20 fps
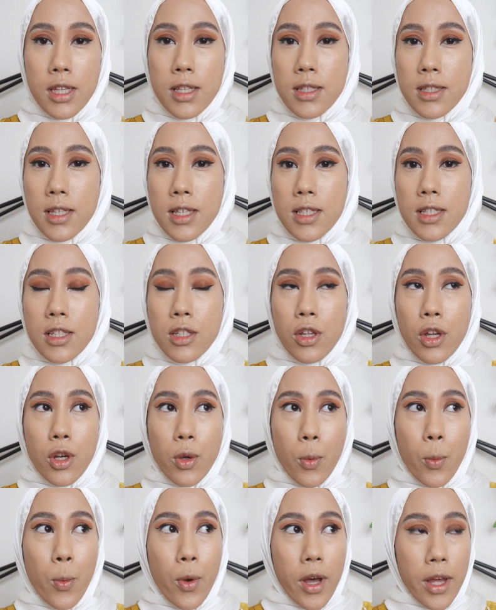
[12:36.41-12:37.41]
This is not
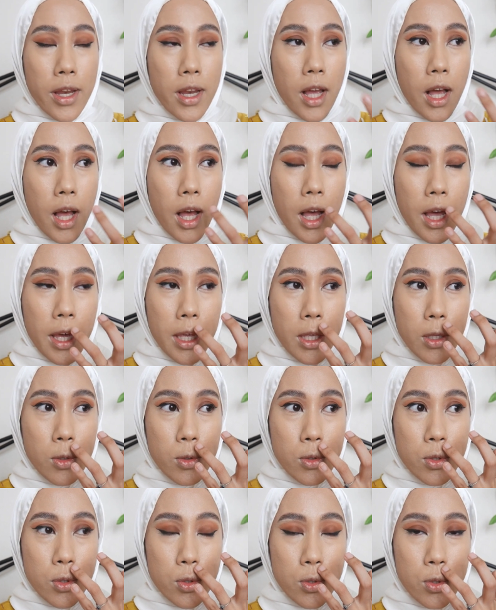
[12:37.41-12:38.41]
what I
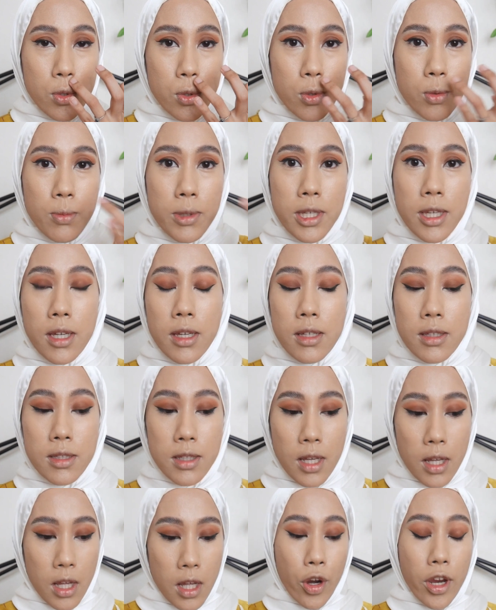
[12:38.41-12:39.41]
used to do
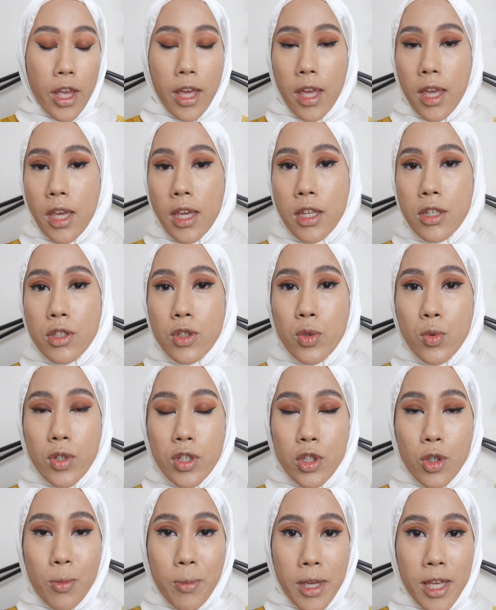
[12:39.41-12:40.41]
because for EID, you
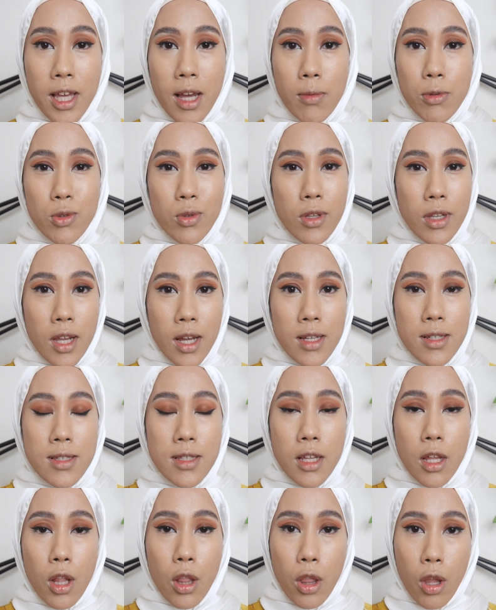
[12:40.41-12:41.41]
want your makeup to
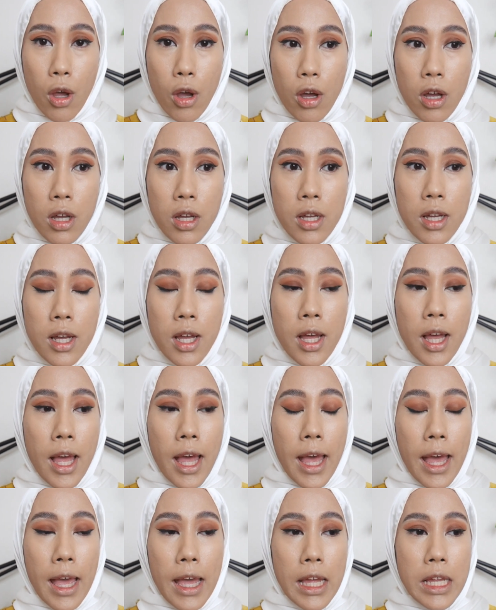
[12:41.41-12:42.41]
last long
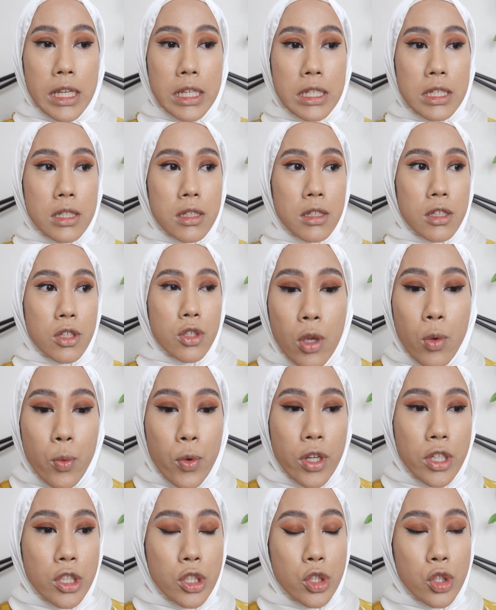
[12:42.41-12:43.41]
and you
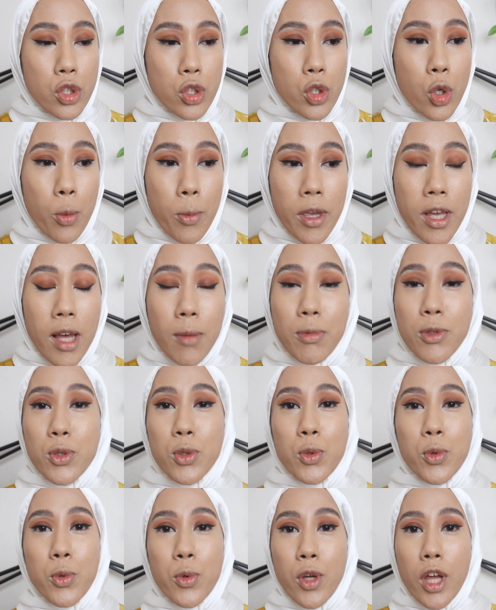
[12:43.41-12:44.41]
want your makeup
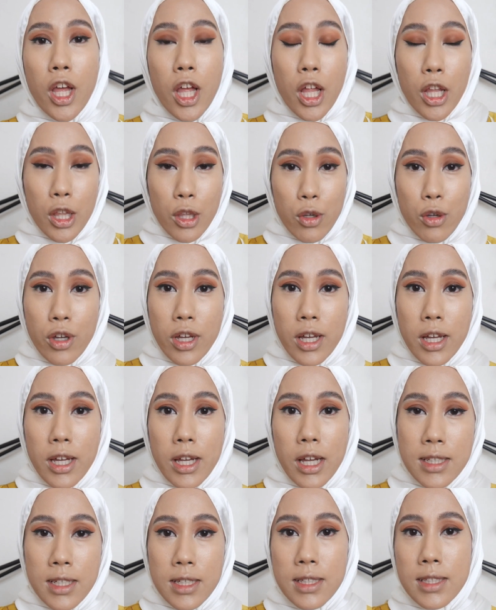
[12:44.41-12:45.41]
to look
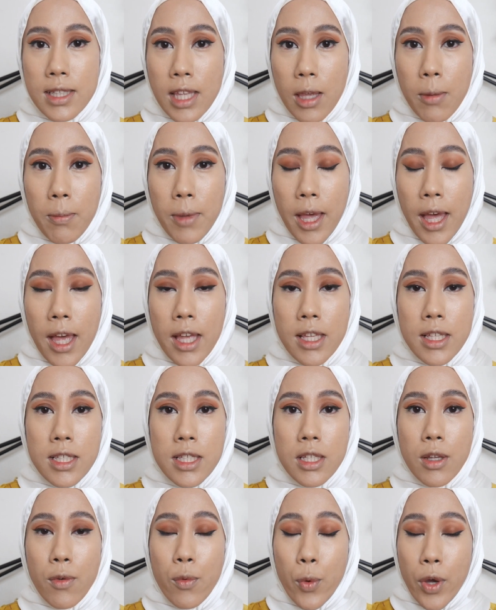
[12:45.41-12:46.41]
the same
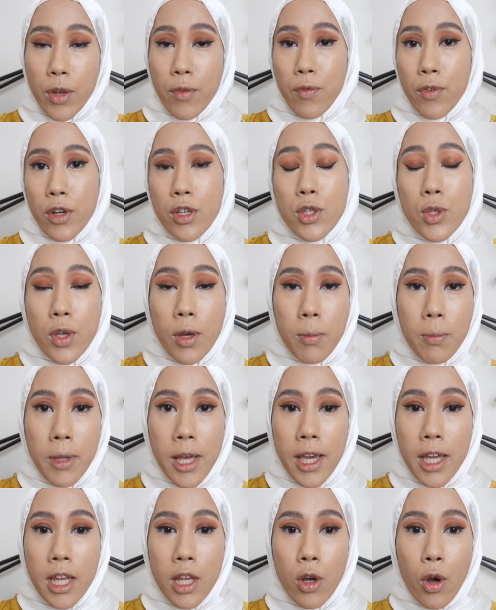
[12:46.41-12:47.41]
as when first you
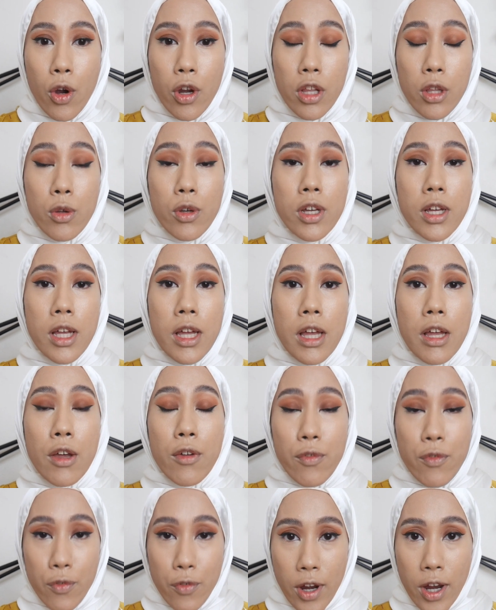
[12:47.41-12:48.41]
apply it or look
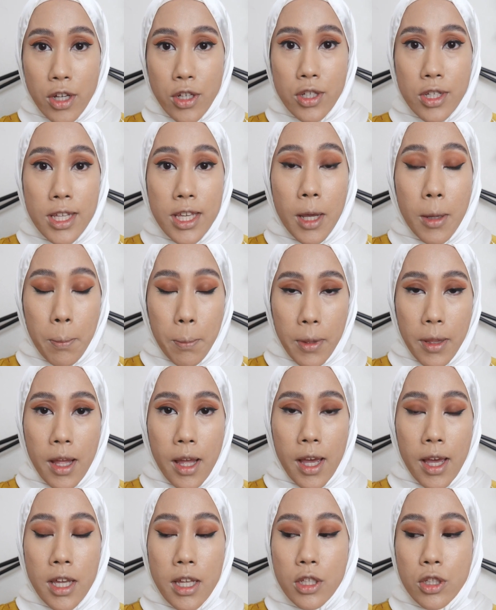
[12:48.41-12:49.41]
freshly
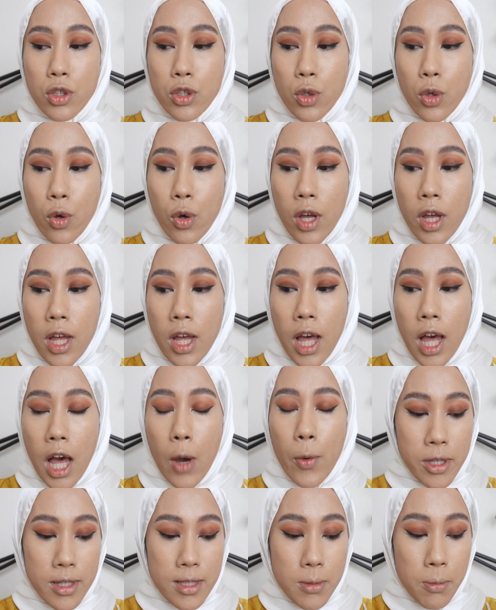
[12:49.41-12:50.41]
applied. So
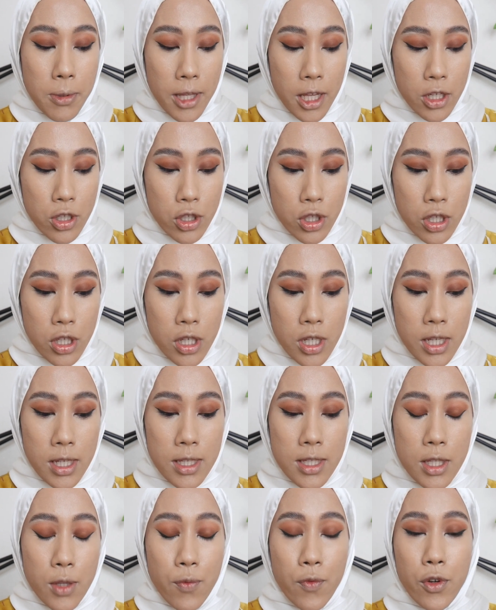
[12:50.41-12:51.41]
because blusher
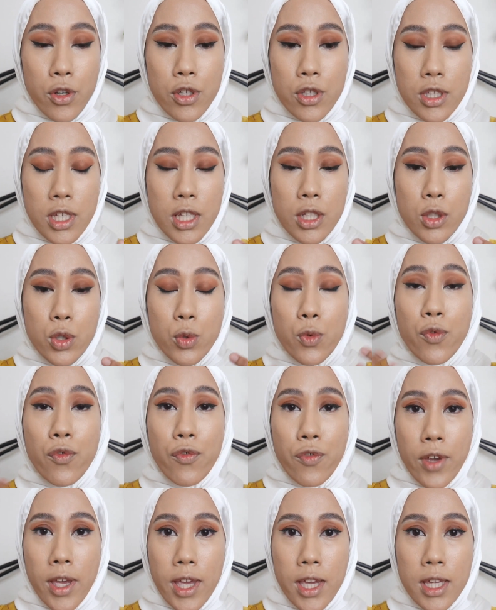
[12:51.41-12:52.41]
is the first thing to
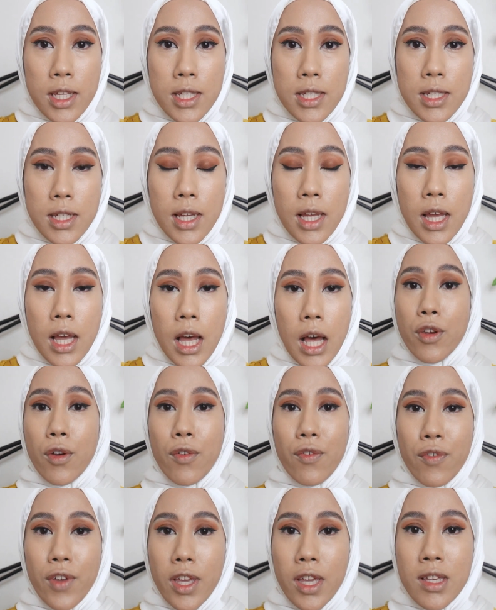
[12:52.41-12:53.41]
fade on
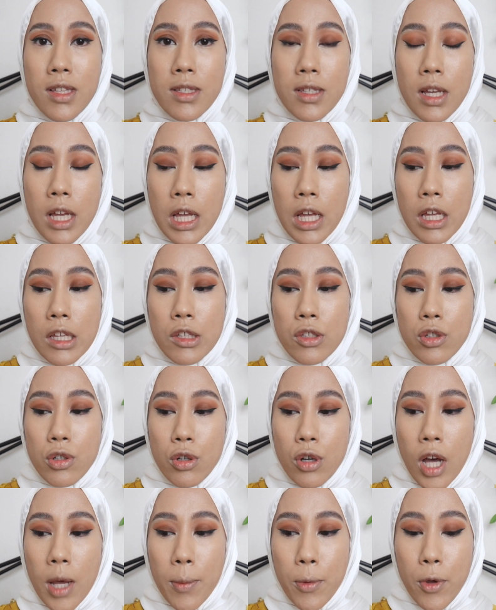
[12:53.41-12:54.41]
your face,
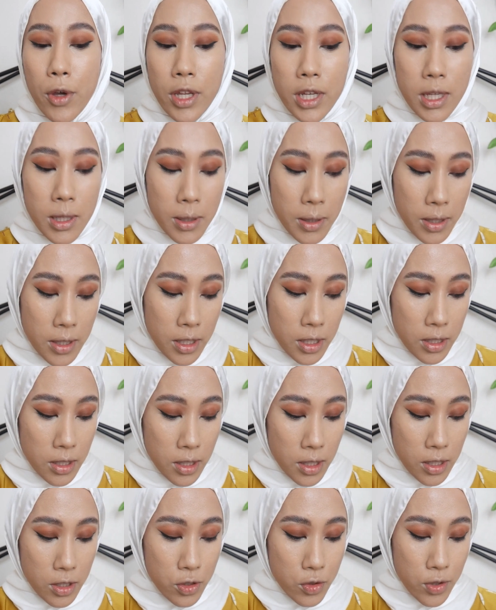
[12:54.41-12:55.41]
so I'm gonna
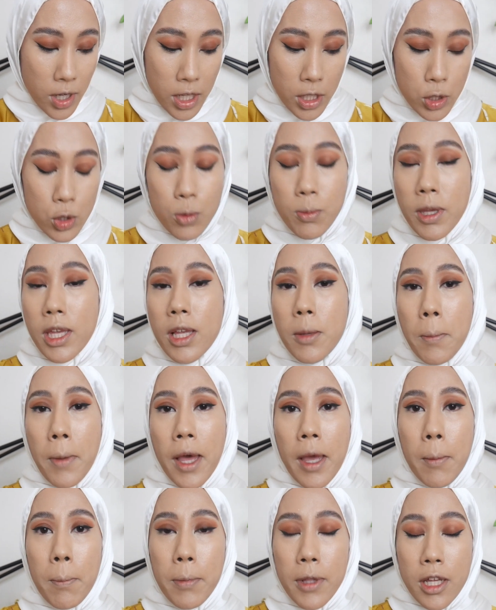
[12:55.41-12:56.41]
try to make
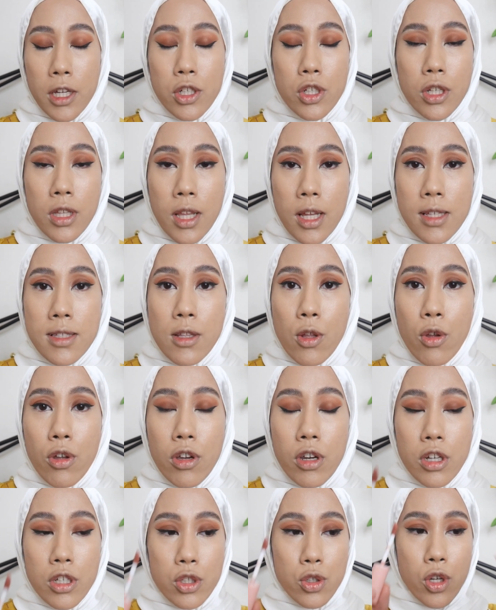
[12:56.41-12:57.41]
my blush last
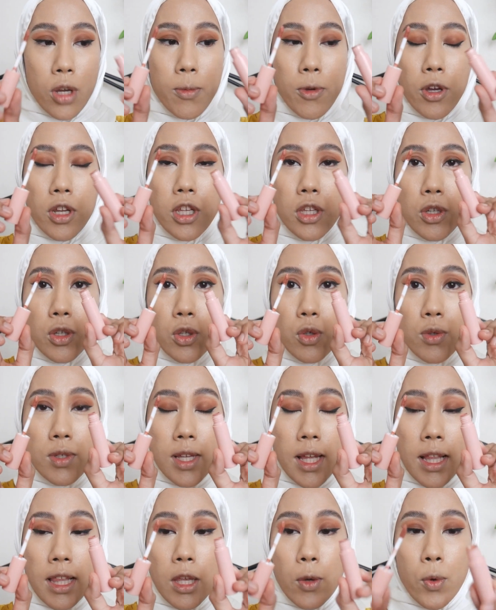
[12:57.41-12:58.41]
longer, so I'm gonna
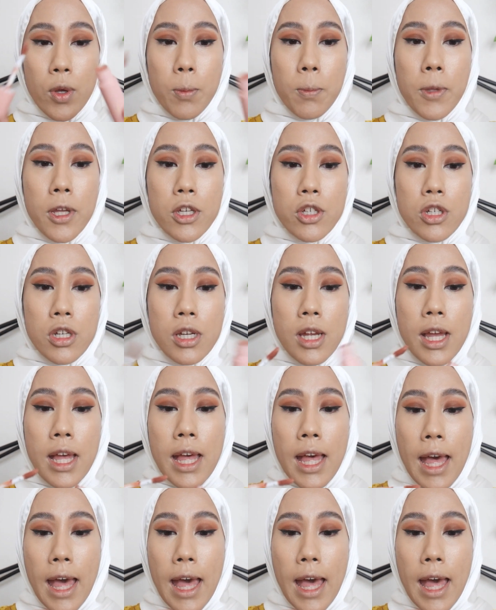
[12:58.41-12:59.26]
use a liquid blusher.